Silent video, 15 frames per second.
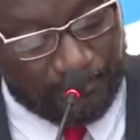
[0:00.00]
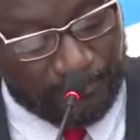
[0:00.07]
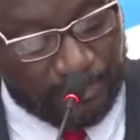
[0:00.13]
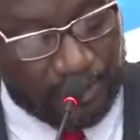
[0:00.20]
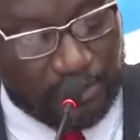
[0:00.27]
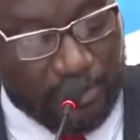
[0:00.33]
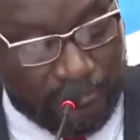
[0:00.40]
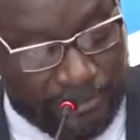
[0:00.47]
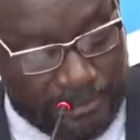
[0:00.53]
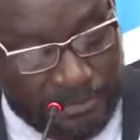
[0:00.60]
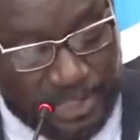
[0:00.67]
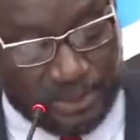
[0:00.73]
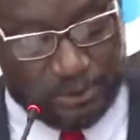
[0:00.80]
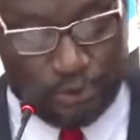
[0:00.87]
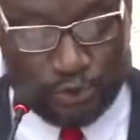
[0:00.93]
the
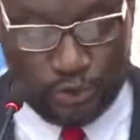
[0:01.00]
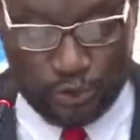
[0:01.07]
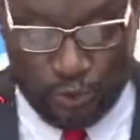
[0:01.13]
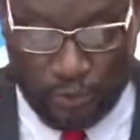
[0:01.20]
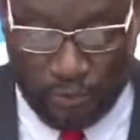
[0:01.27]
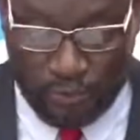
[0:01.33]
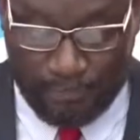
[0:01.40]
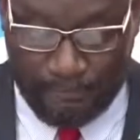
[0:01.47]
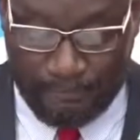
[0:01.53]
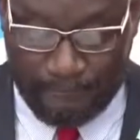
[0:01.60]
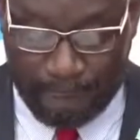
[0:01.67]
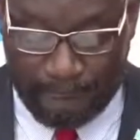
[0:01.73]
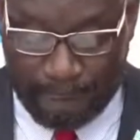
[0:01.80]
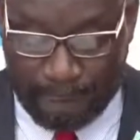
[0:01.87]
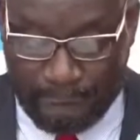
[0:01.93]
government to show
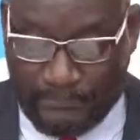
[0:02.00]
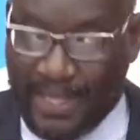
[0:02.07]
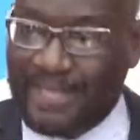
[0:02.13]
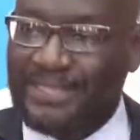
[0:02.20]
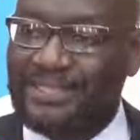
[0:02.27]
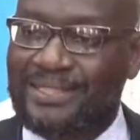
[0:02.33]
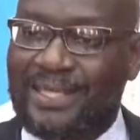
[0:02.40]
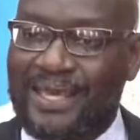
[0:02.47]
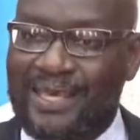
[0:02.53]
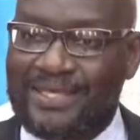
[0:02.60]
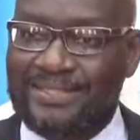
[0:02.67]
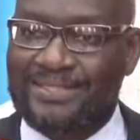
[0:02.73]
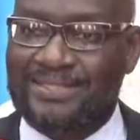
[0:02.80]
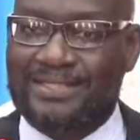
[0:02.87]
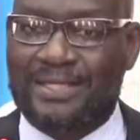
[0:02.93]
that it
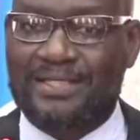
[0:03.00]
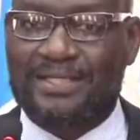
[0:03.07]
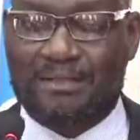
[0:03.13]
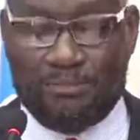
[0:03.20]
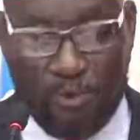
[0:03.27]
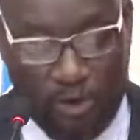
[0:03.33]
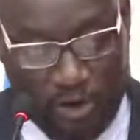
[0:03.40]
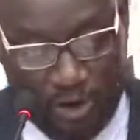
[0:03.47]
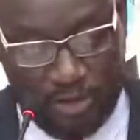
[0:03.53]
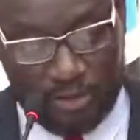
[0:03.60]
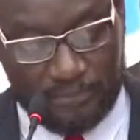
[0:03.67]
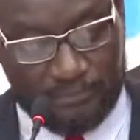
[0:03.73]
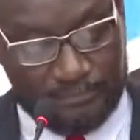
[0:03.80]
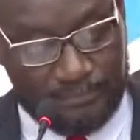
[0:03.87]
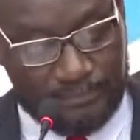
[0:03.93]
cares a little more
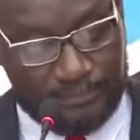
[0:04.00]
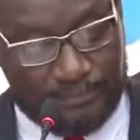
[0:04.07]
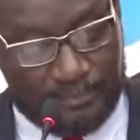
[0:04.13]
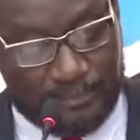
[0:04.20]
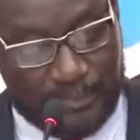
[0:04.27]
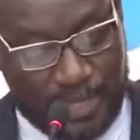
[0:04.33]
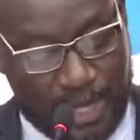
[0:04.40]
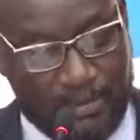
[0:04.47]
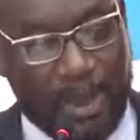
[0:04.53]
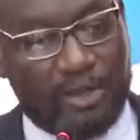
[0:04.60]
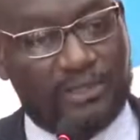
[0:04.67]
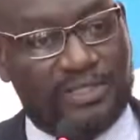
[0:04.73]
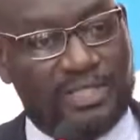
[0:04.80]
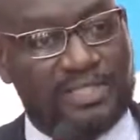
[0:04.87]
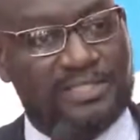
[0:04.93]
about
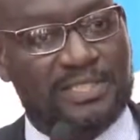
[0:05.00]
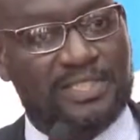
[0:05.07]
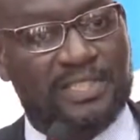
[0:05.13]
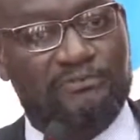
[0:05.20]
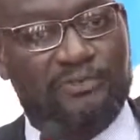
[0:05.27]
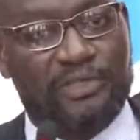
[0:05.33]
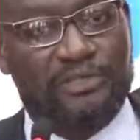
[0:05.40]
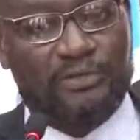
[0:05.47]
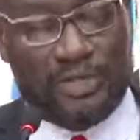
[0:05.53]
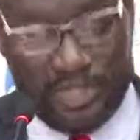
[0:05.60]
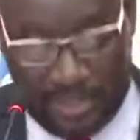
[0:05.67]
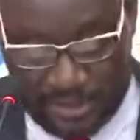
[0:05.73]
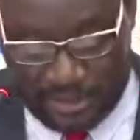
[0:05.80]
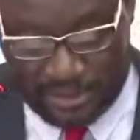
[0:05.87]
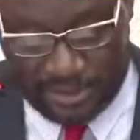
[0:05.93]
these
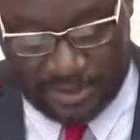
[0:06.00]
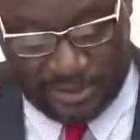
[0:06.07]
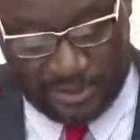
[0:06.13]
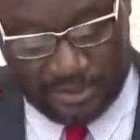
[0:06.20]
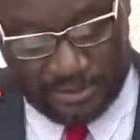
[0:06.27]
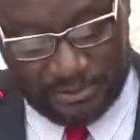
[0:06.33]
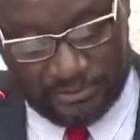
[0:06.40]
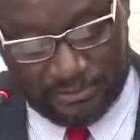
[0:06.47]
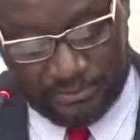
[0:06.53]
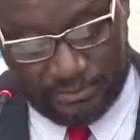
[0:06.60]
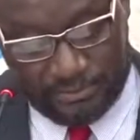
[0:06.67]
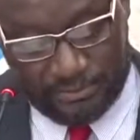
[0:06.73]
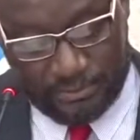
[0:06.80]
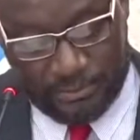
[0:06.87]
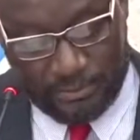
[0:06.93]
individuals
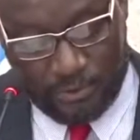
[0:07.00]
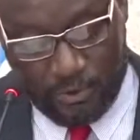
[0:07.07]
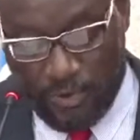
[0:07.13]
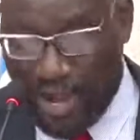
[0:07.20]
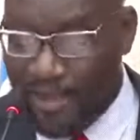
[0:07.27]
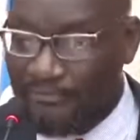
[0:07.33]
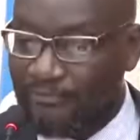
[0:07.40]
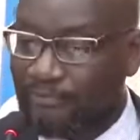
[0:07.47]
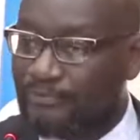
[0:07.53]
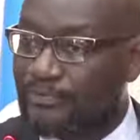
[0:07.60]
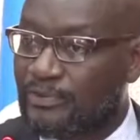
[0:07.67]
who have